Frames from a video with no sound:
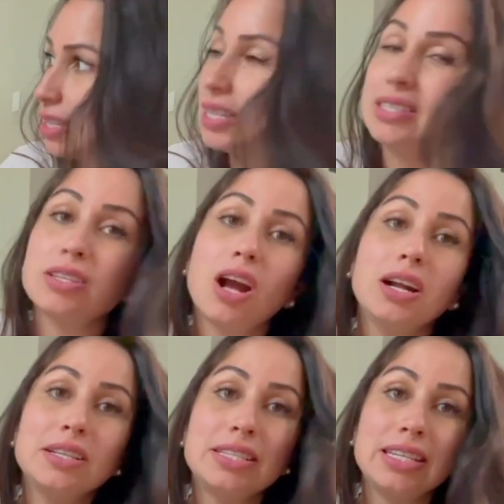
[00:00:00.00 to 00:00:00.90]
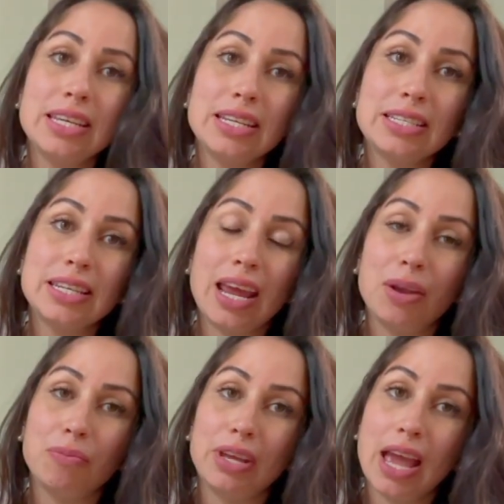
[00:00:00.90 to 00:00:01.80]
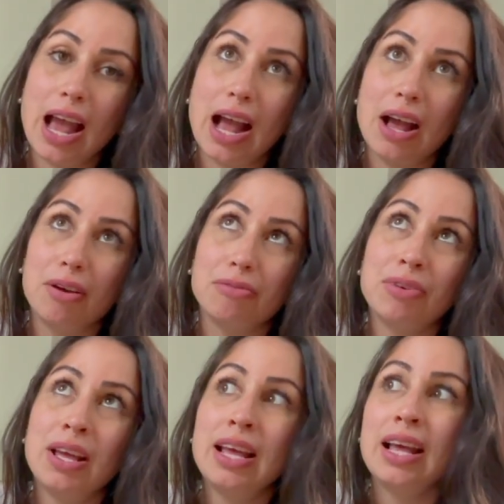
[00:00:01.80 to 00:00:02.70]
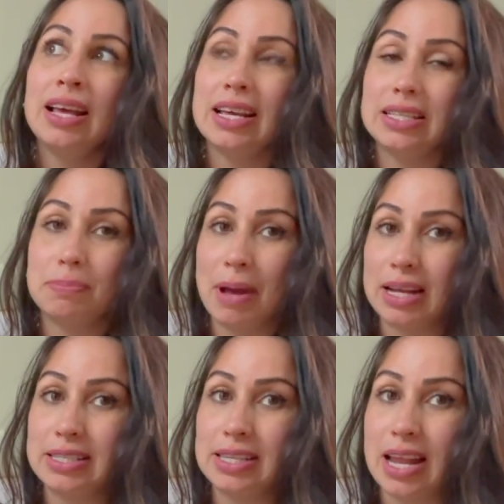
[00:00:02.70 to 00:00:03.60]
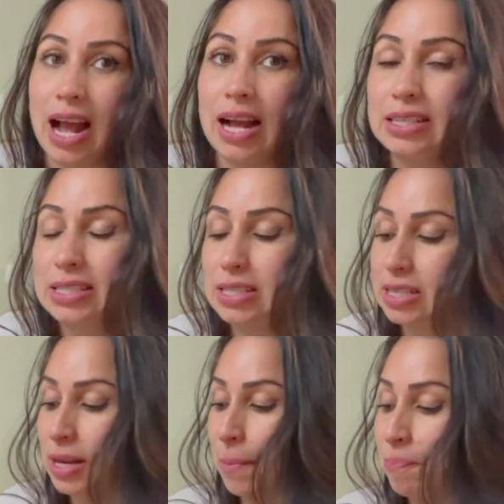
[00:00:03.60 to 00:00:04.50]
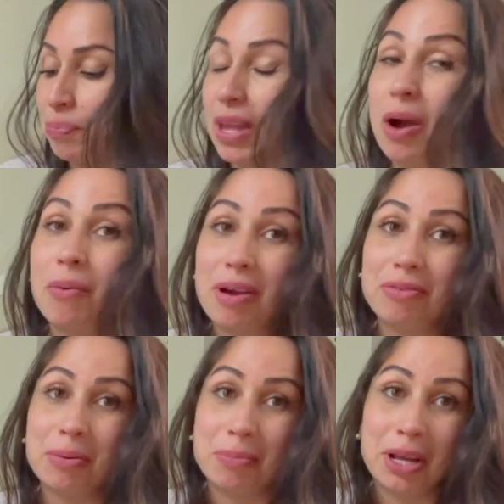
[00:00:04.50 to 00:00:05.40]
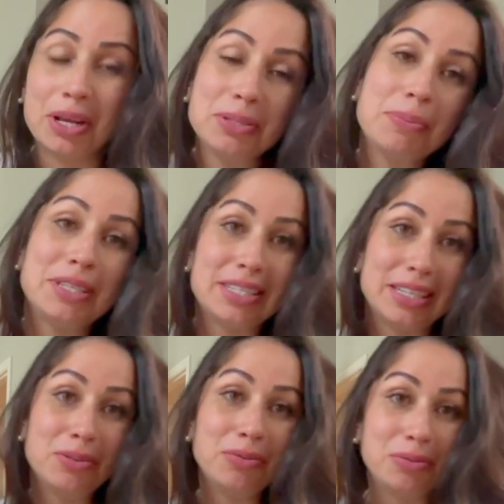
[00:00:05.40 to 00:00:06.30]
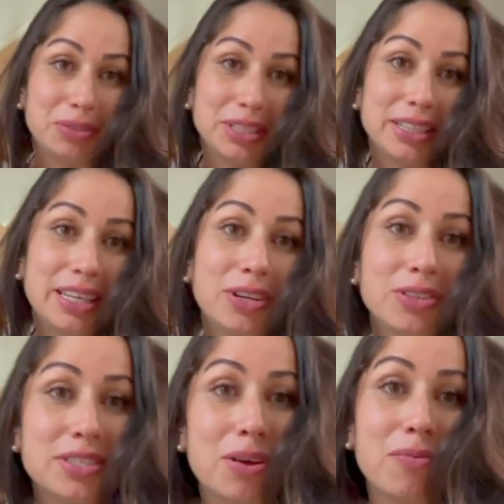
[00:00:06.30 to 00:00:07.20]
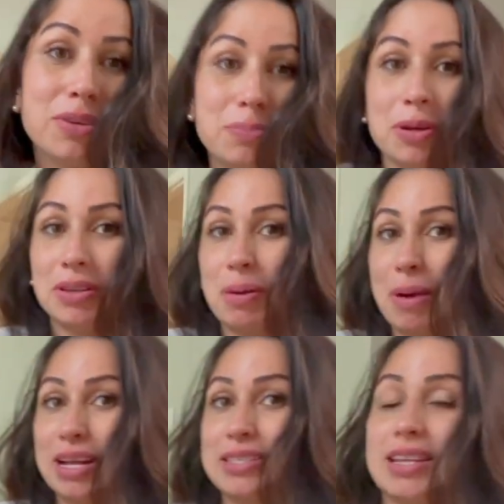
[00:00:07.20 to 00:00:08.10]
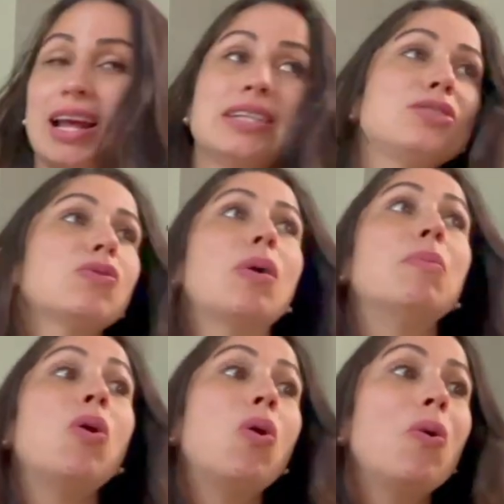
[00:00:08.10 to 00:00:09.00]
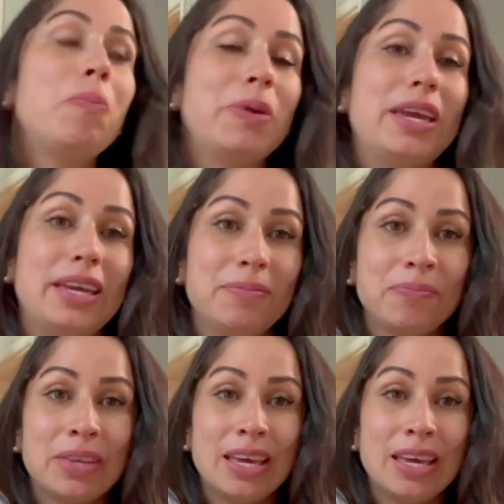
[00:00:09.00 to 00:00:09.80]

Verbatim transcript: this car seat and we have his bassinet. However, my husband didn't really consult with me on the bassinet, so I'm hoping